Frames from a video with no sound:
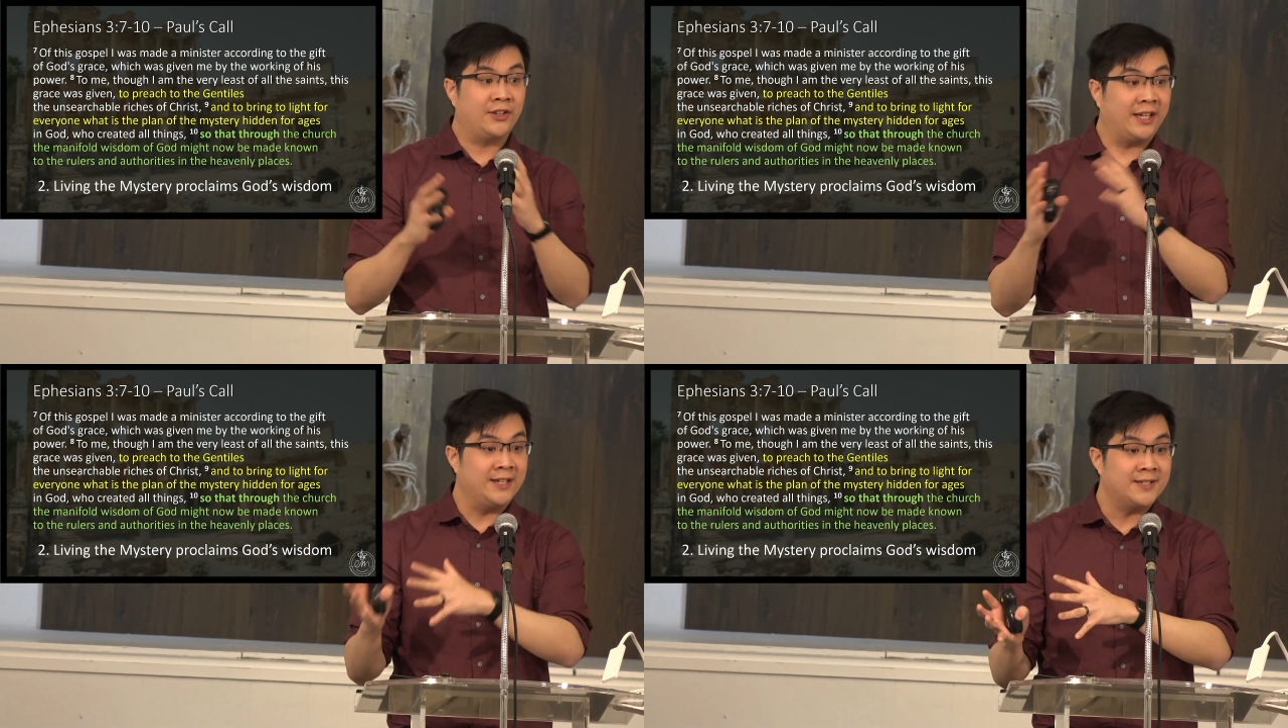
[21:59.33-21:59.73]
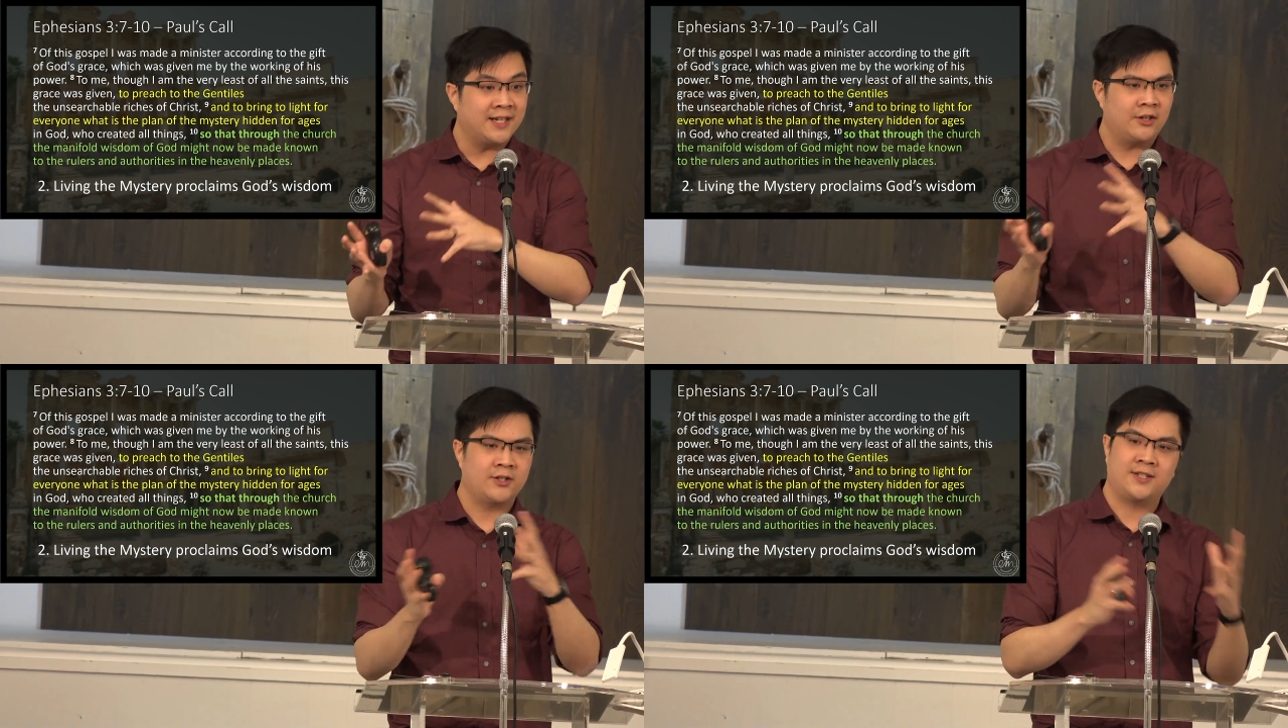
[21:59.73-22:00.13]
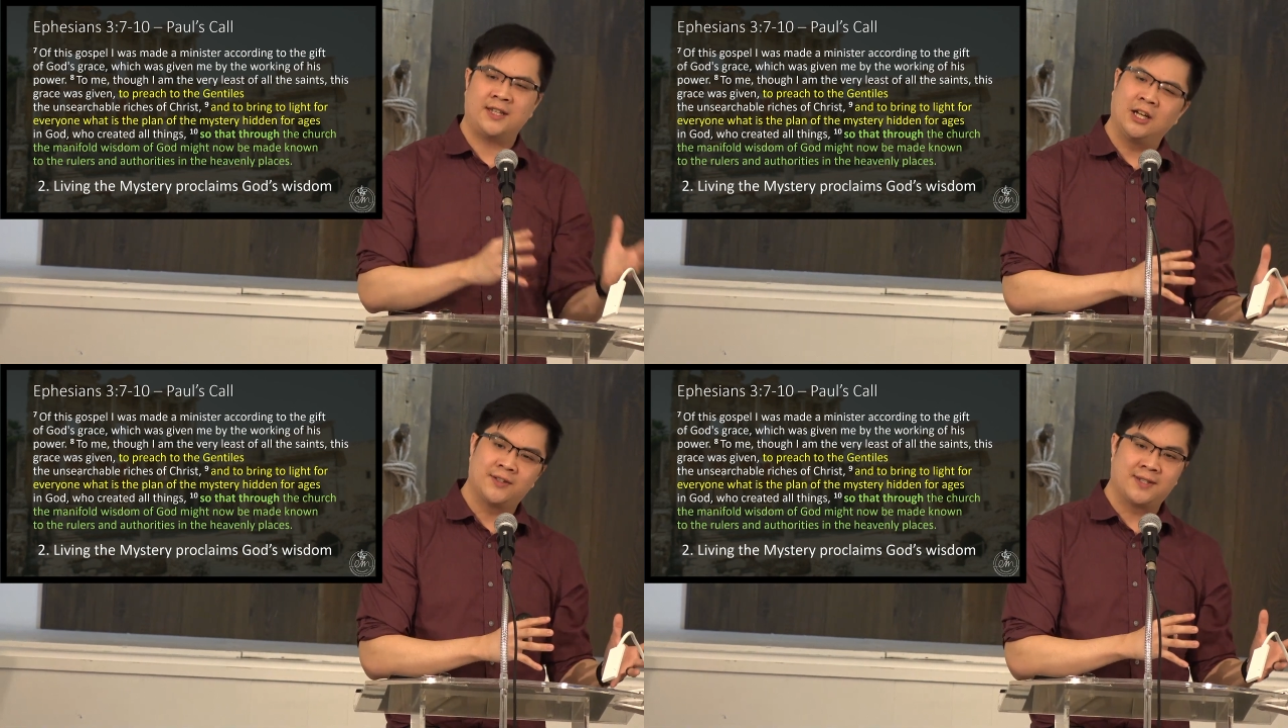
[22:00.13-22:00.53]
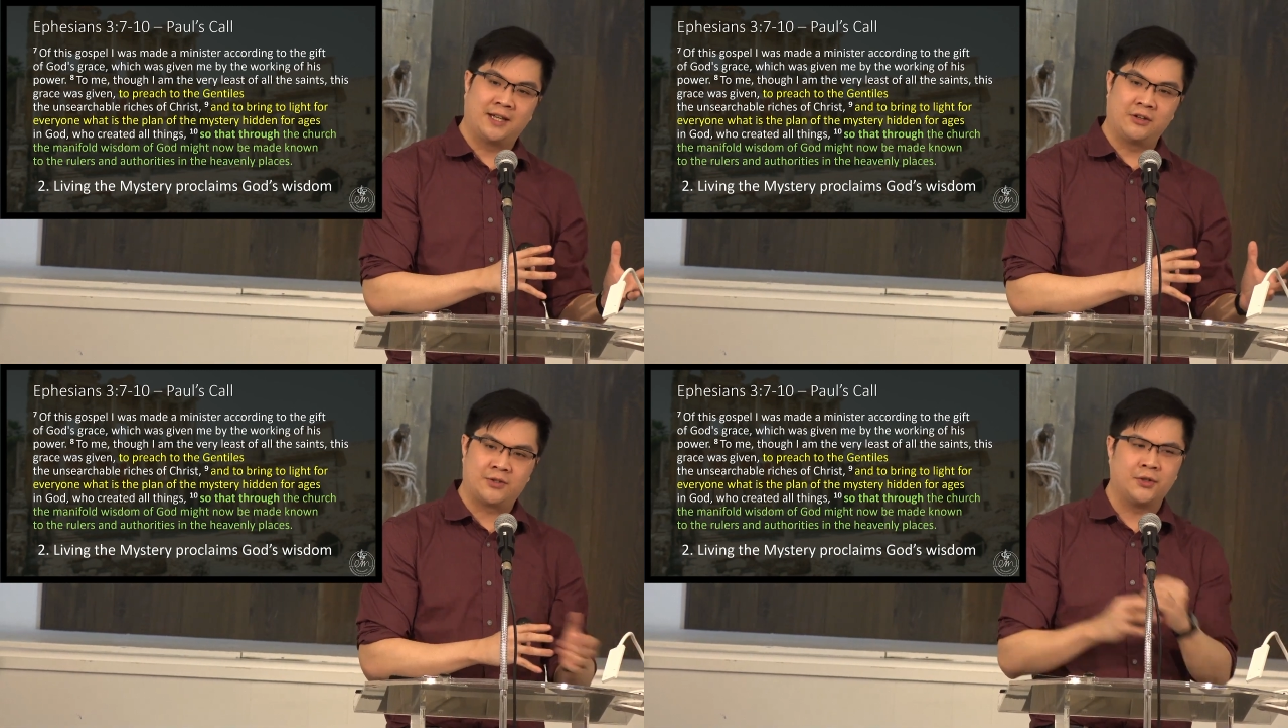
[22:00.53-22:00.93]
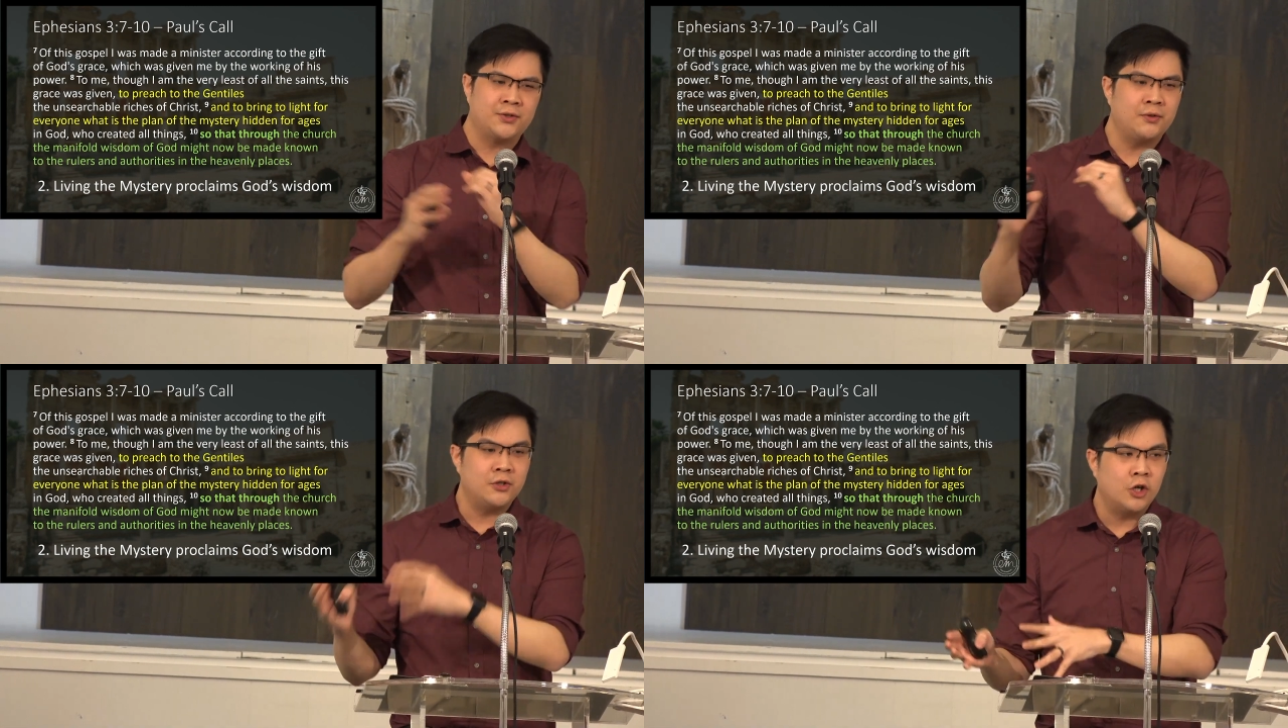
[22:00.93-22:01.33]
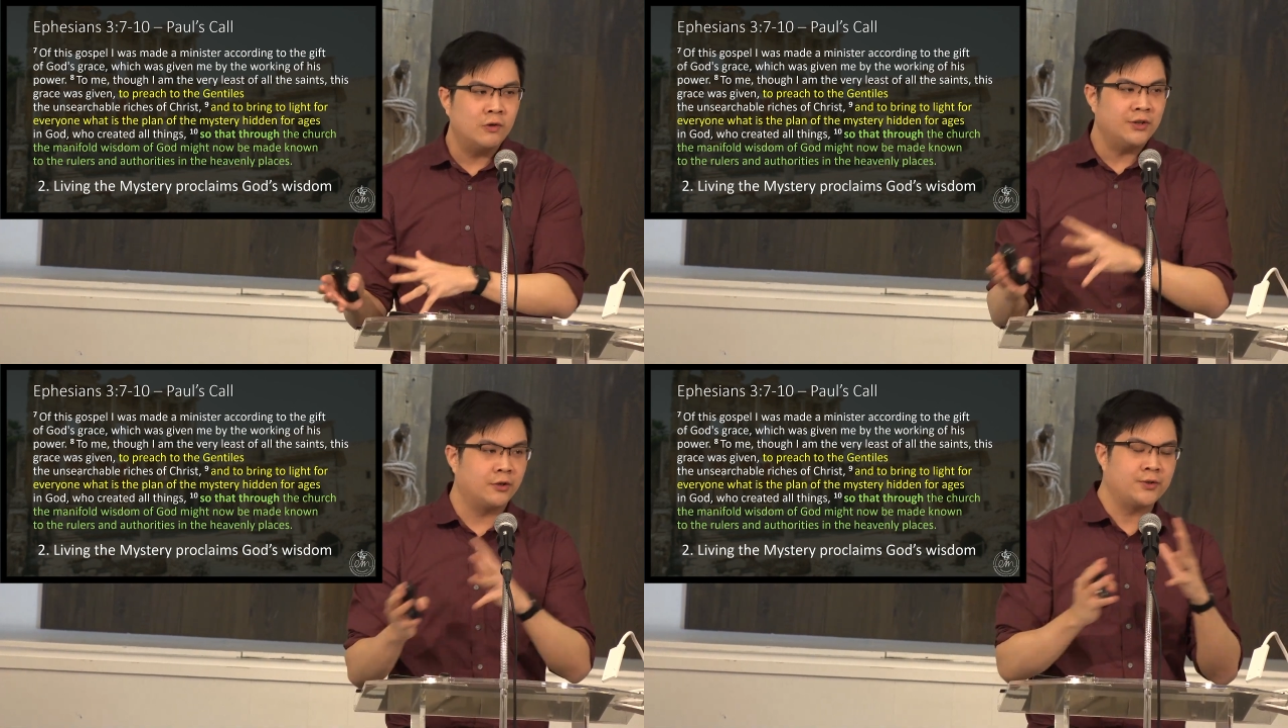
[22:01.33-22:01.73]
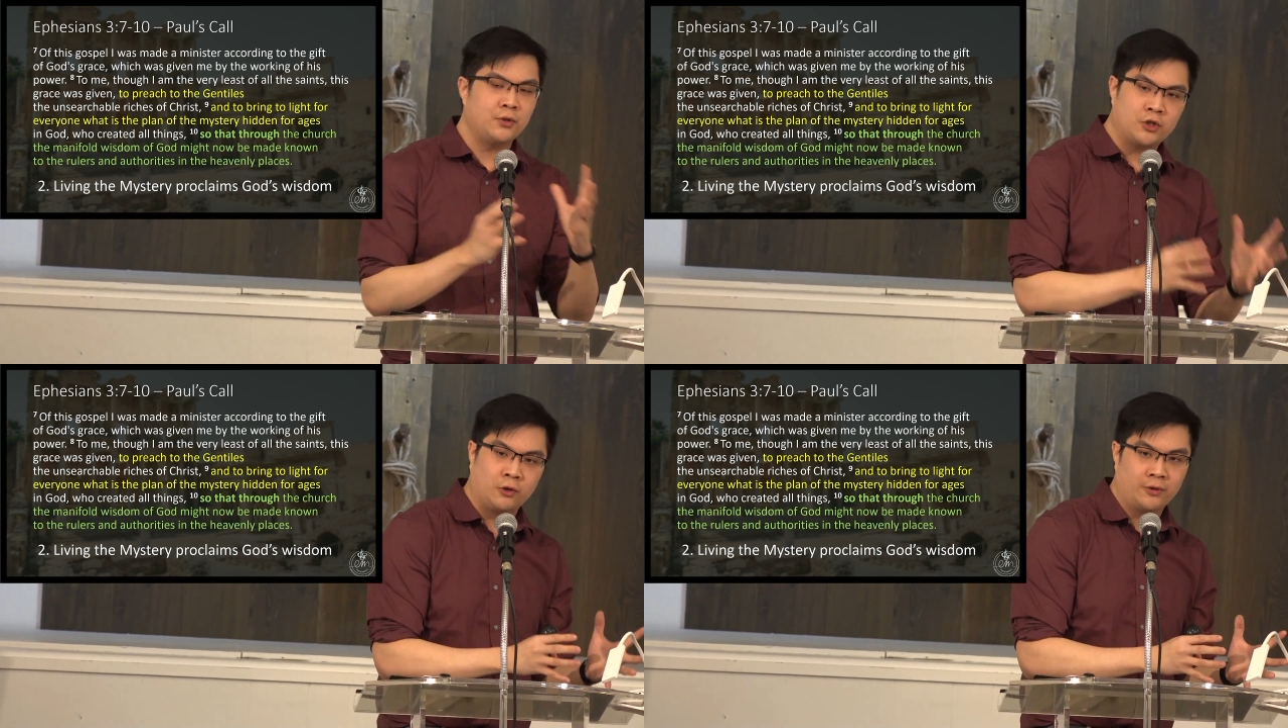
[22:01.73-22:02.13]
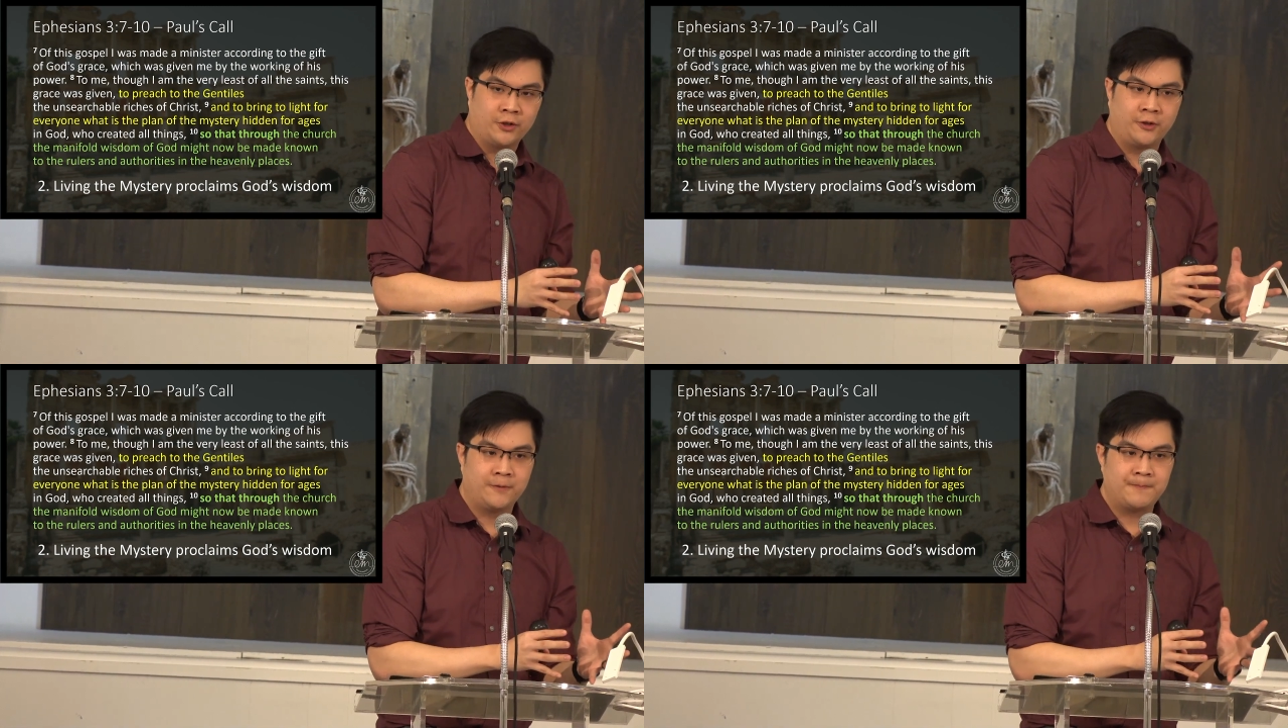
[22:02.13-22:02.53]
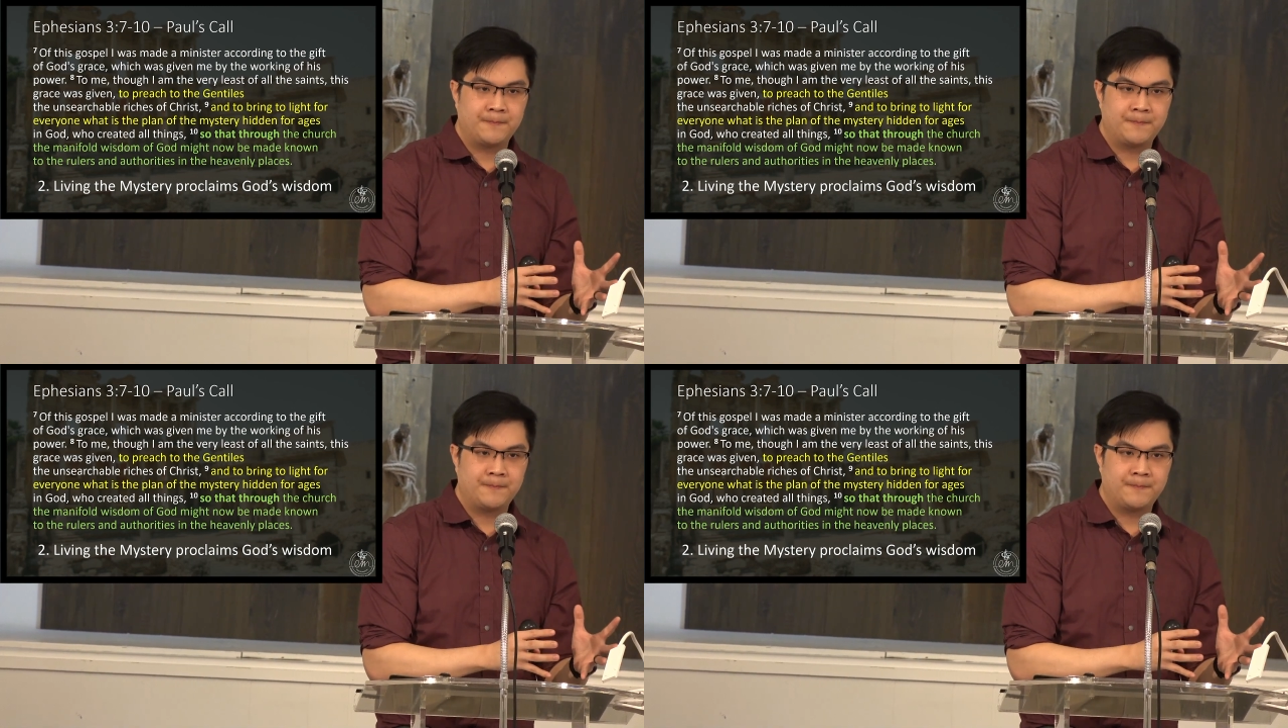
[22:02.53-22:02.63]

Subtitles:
the insiders and the outsiders, those who know and those who don't know.